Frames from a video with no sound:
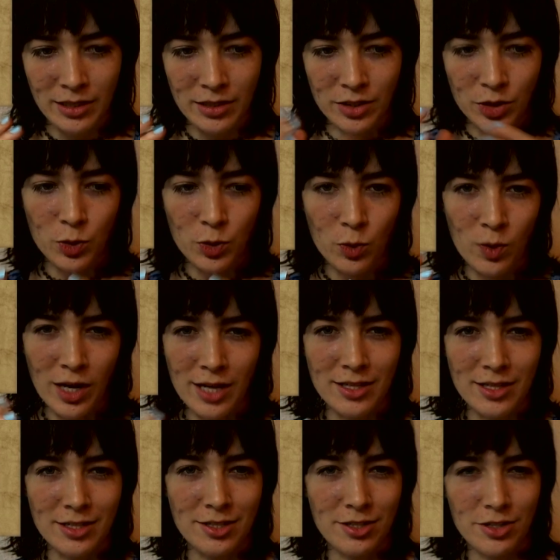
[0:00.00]
you and
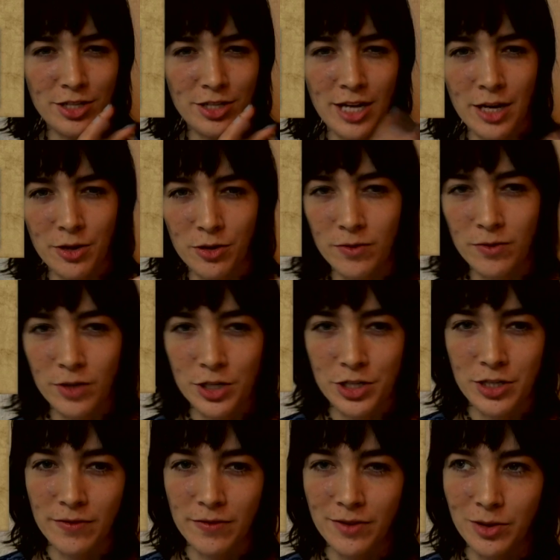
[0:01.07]
this shadow
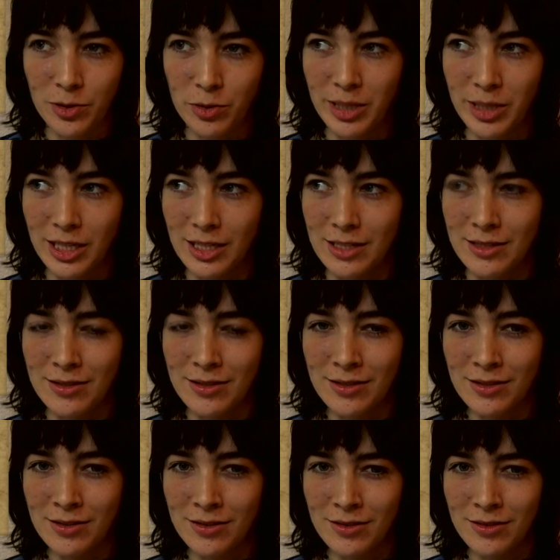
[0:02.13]
version of you,
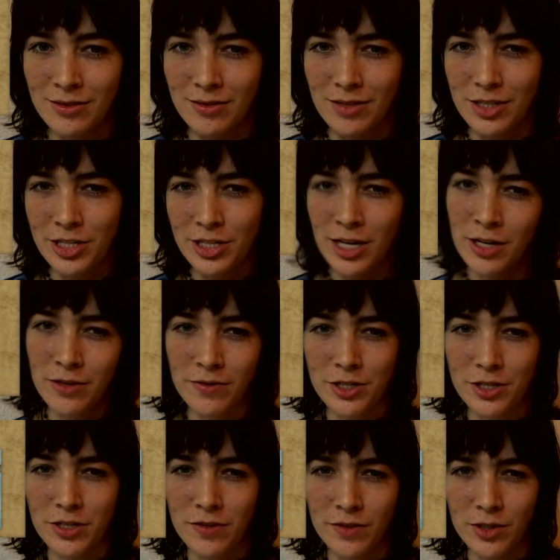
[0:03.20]
because the shadow
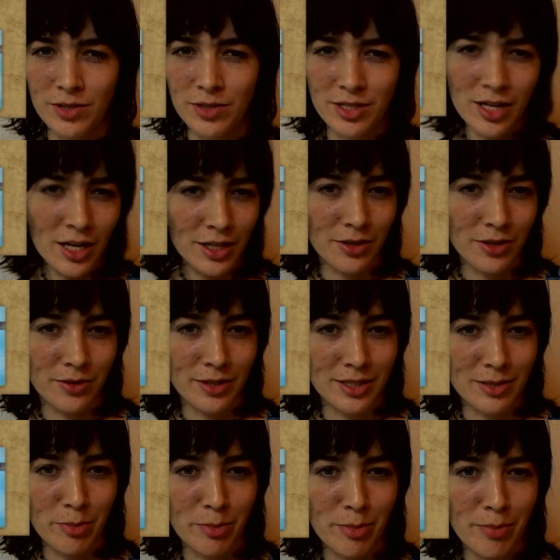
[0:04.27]
version of you is not you, it's
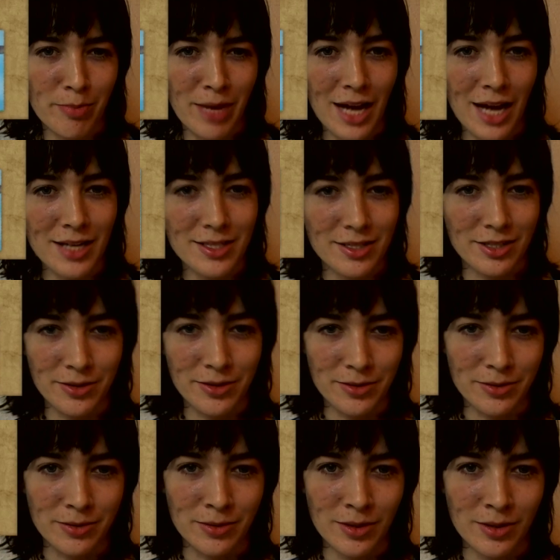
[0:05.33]
a past
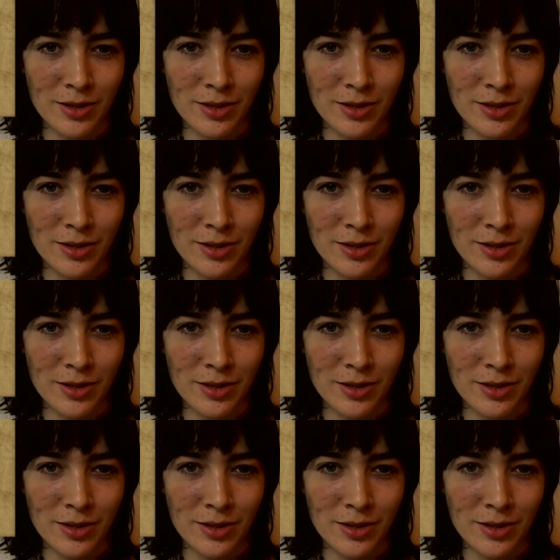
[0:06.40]
you,